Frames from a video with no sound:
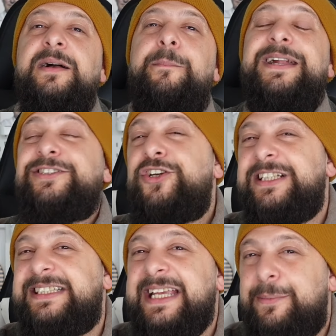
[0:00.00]
Barcelona
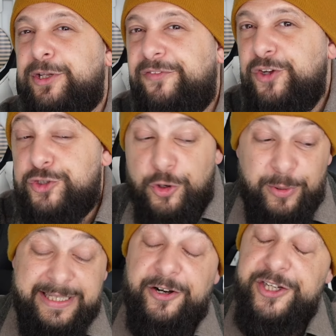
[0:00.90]
is thinking about the future
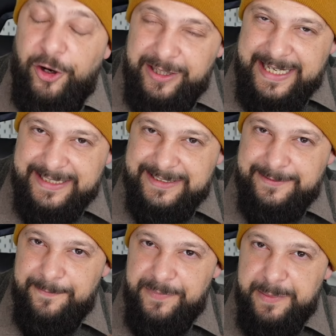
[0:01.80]
with their young kids,
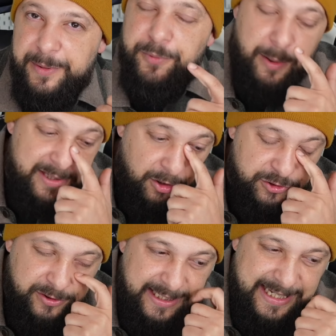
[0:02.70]
but probably
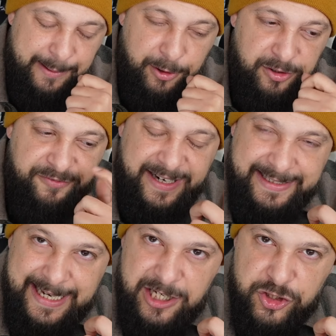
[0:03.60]
also thinking about the
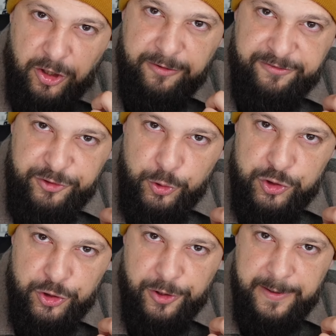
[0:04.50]
financial
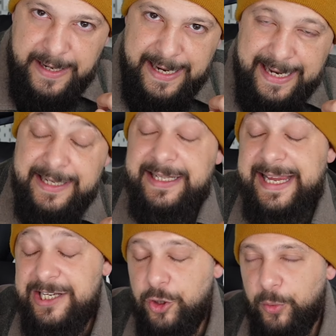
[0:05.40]
future, and
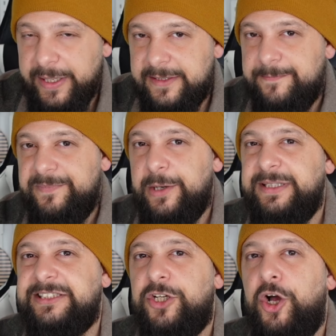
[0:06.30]
they know it. There
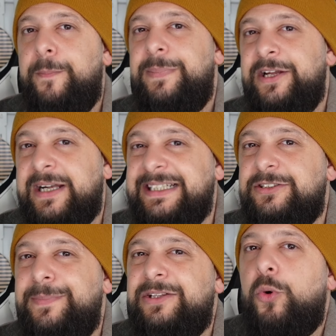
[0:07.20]
is a player that is
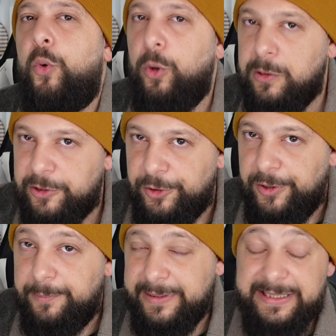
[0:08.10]
a bit older,
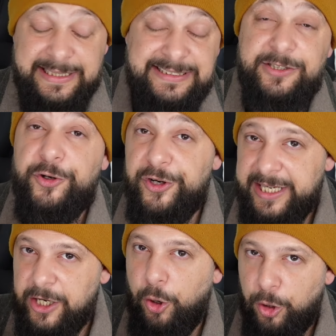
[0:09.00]
but it is
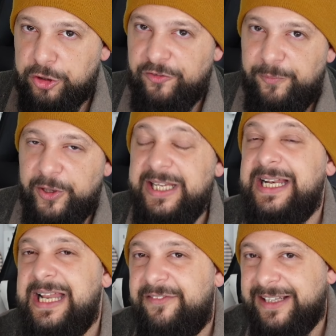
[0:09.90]
earning a lot of money.
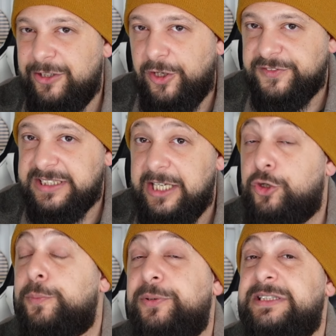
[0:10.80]
Lewandowski
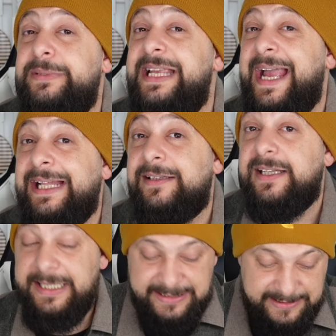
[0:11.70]
could possibly end
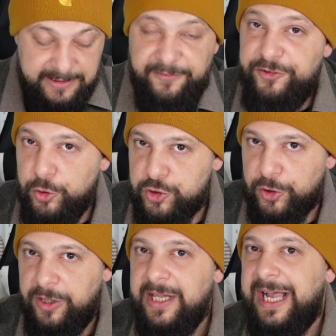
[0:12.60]
his
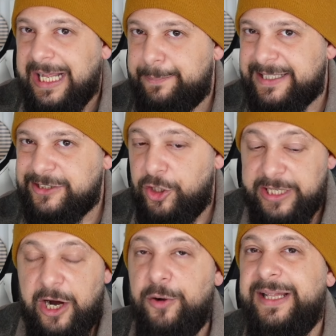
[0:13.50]
future at Barcelona
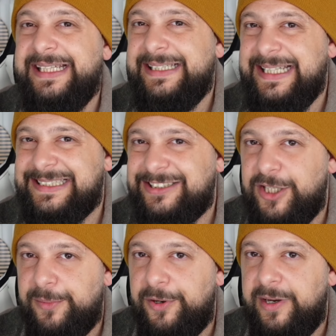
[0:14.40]
already this
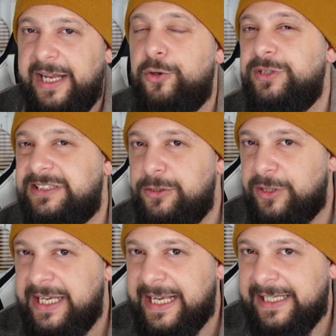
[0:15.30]
summer. And who is
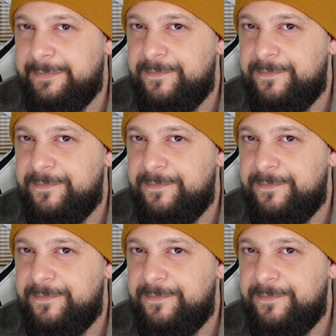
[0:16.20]
looking at him?